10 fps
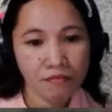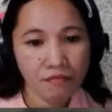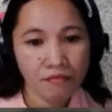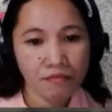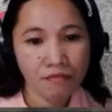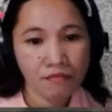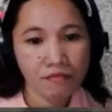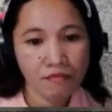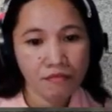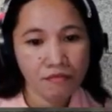
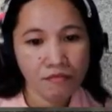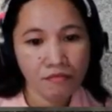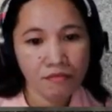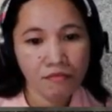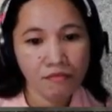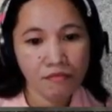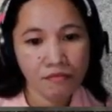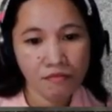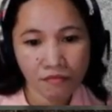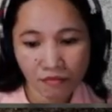
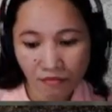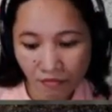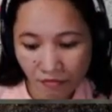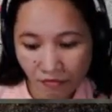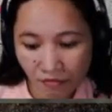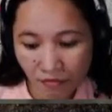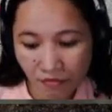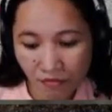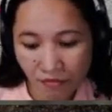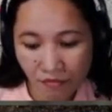
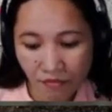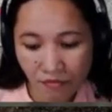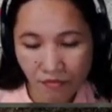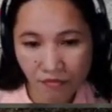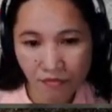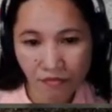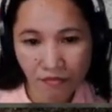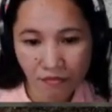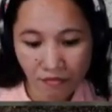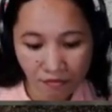No words are spoken by the person on screen.